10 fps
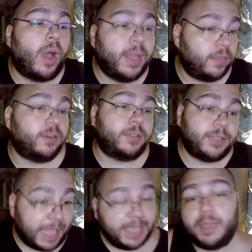either
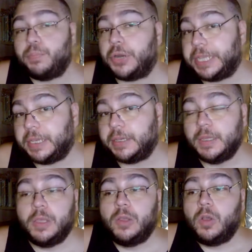take a break
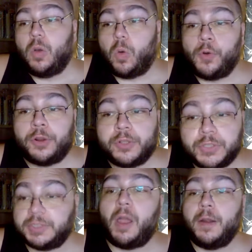or
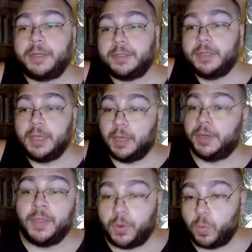start
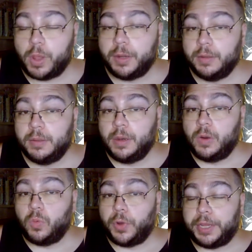another one,
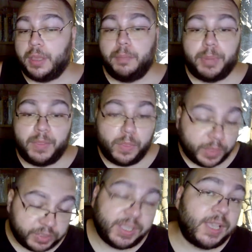right? But
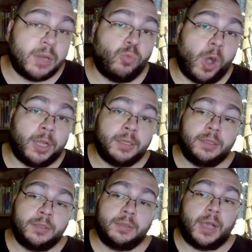the second one,
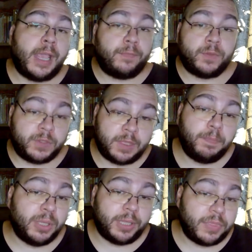I have to
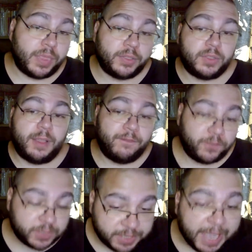stipulate this, the
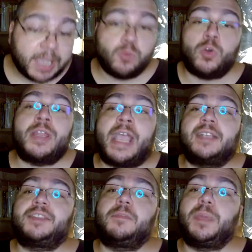second one
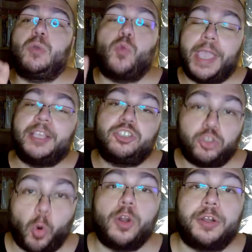has to be way
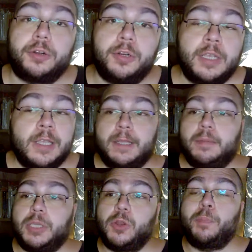shorter.
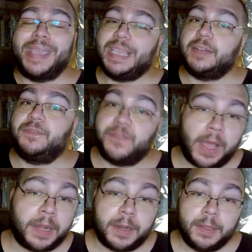You know, make it
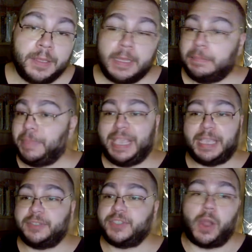fun, make
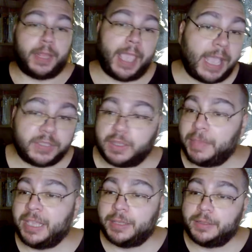it sarcastic,
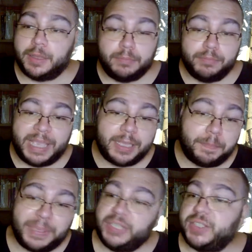make it a
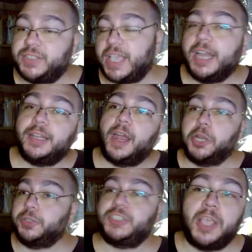piece of
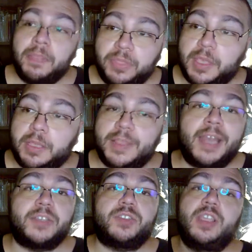satire, something that
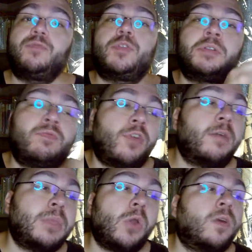is different
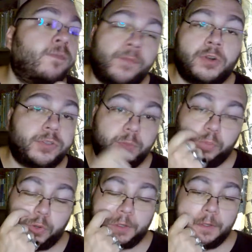from your first
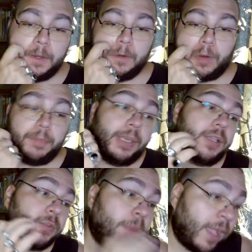book. Right,
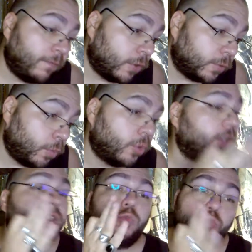because my first book
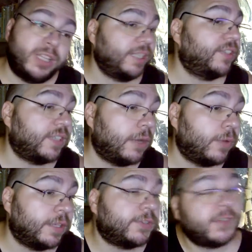is really
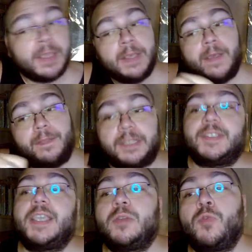serious. The
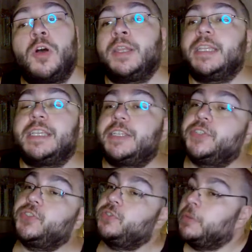second one
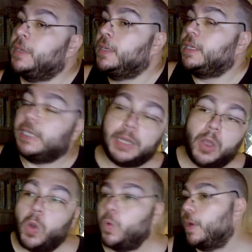is, you
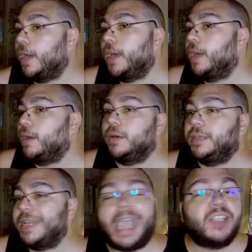know,
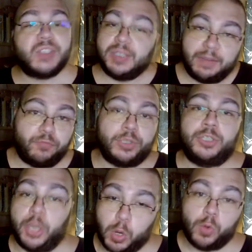it has a different
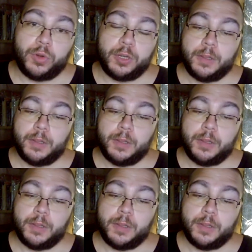tone,